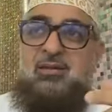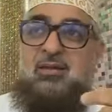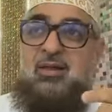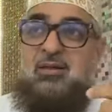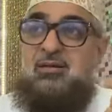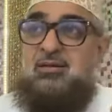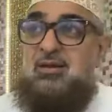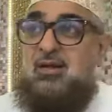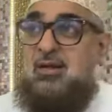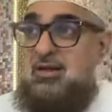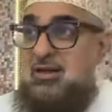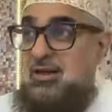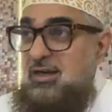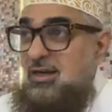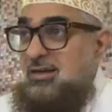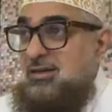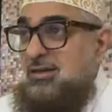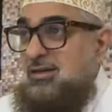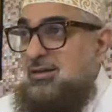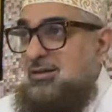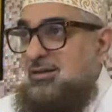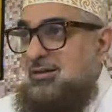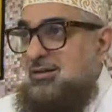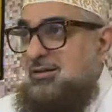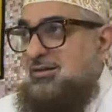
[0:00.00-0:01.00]
Then that the
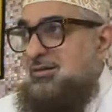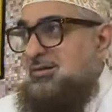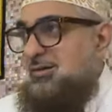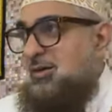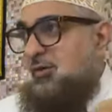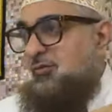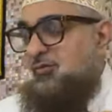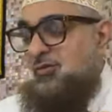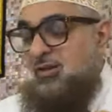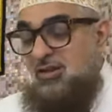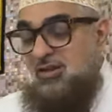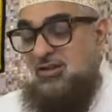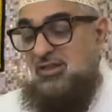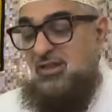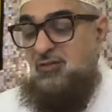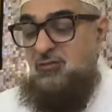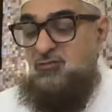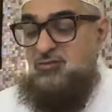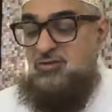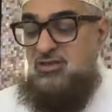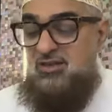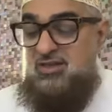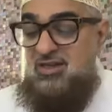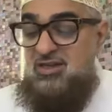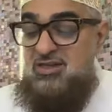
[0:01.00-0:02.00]
leader of the
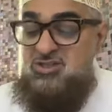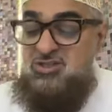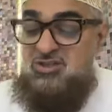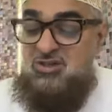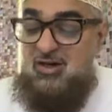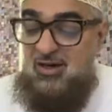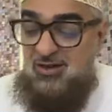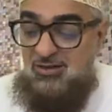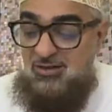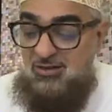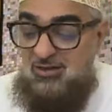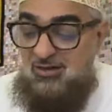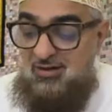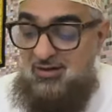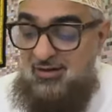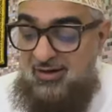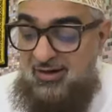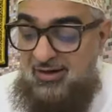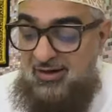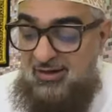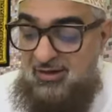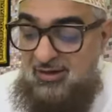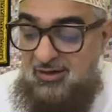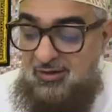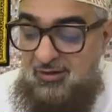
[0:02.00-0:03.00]
thief, he
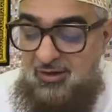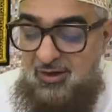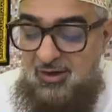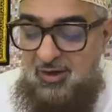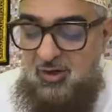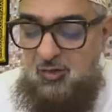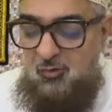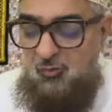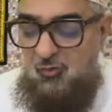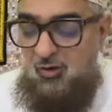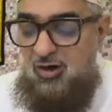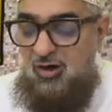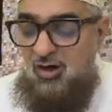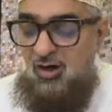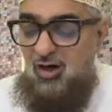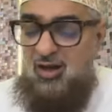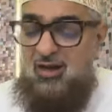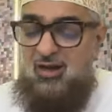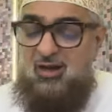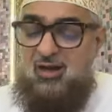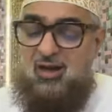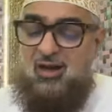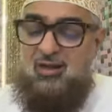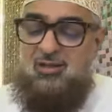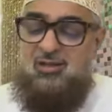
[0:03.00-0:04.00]
started crying.
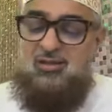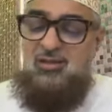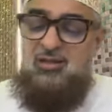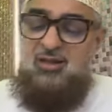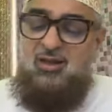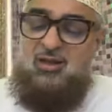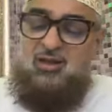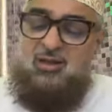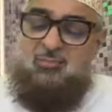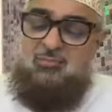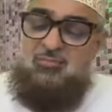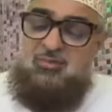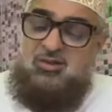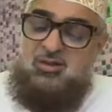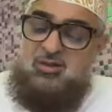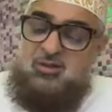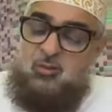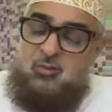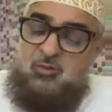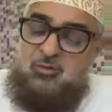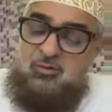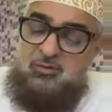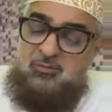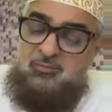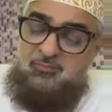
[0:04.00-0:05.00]
Waqal anta lam
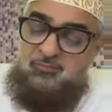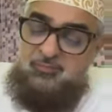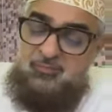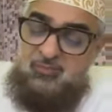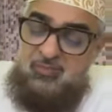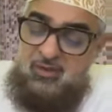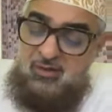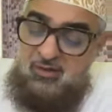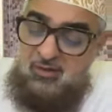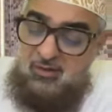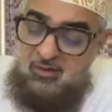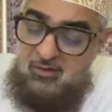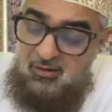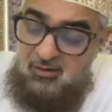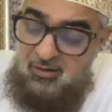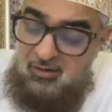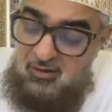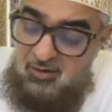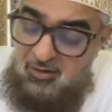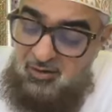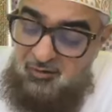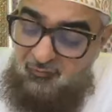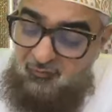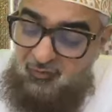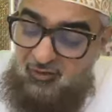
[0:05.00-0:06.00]
takhun
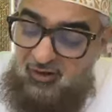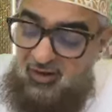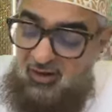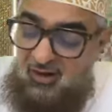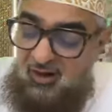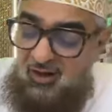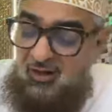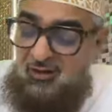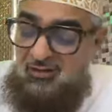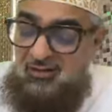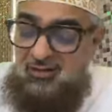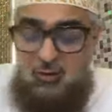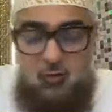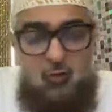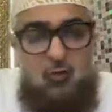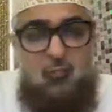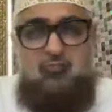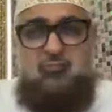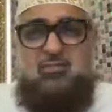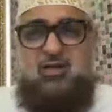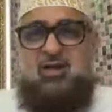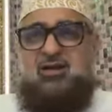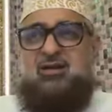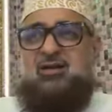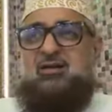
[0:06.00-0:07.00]
fi ahdi
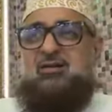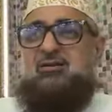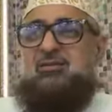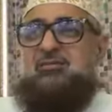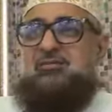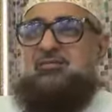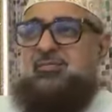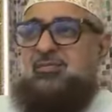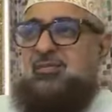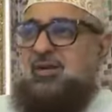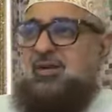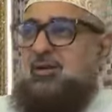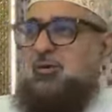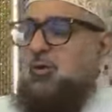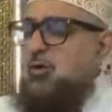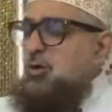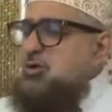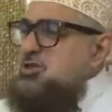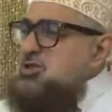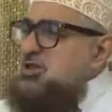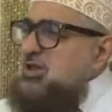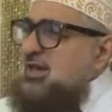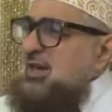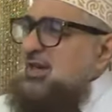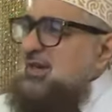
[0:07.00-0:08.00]
ummika.
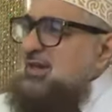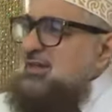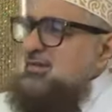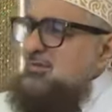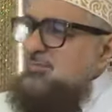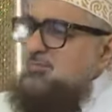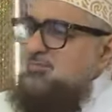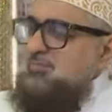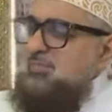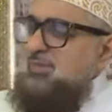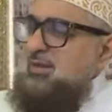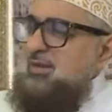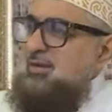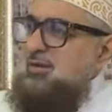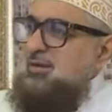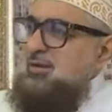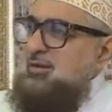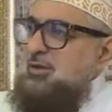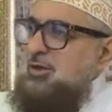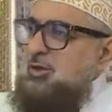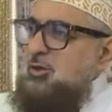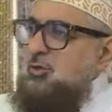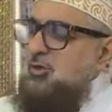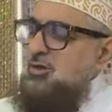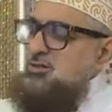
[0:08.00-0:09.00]
Oh child,
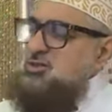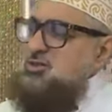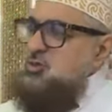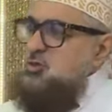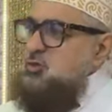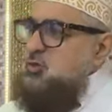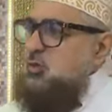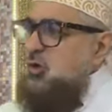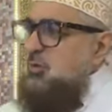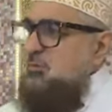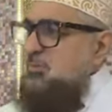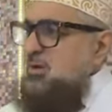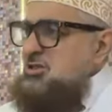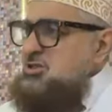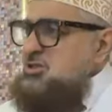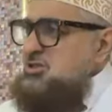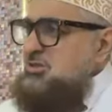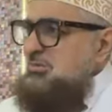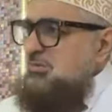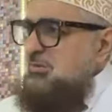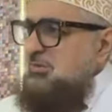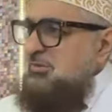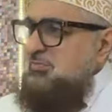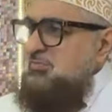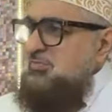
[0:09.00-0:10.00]
you are so
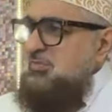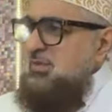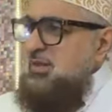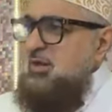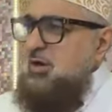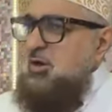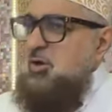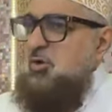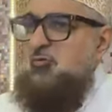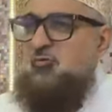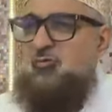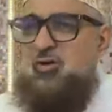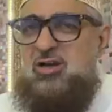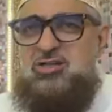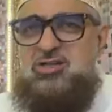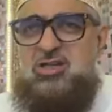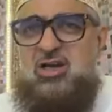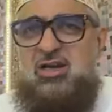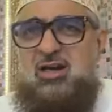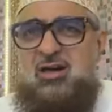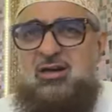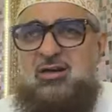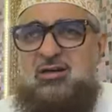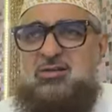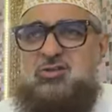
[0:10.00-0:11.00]
much
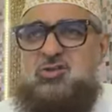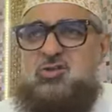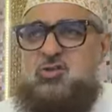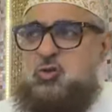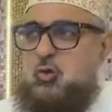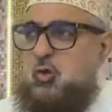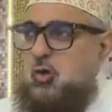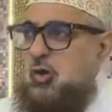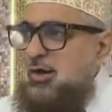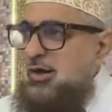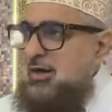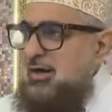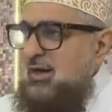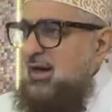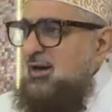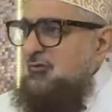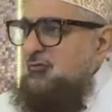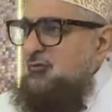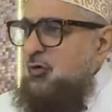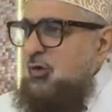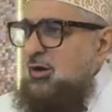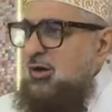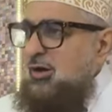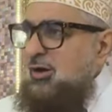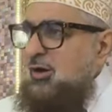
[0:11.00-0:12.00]
vigilant, so
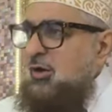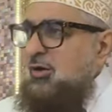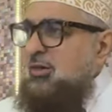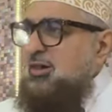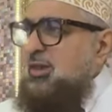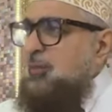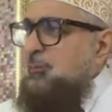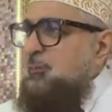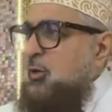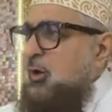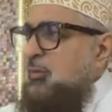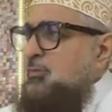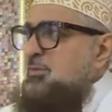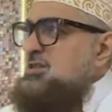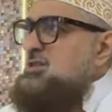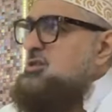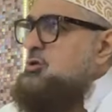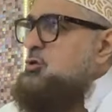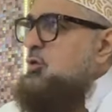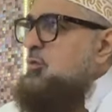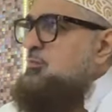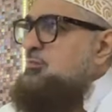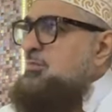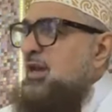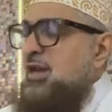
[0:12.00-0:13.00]
careful on the
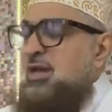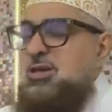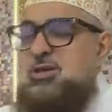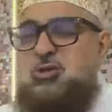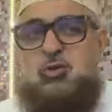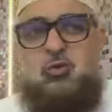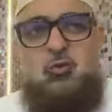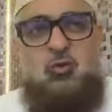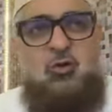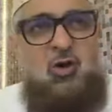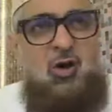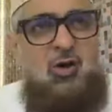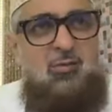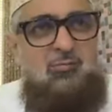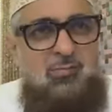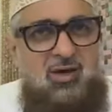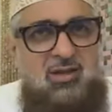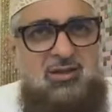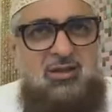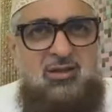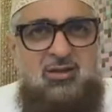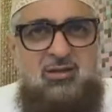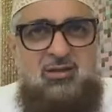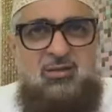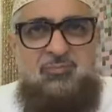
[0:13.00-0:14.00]
promise you made to
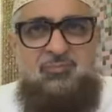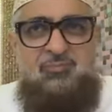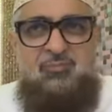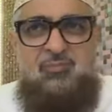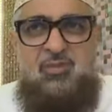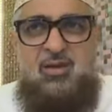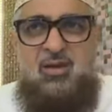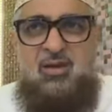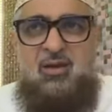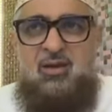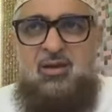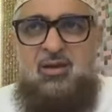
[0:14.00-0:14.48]
your mother.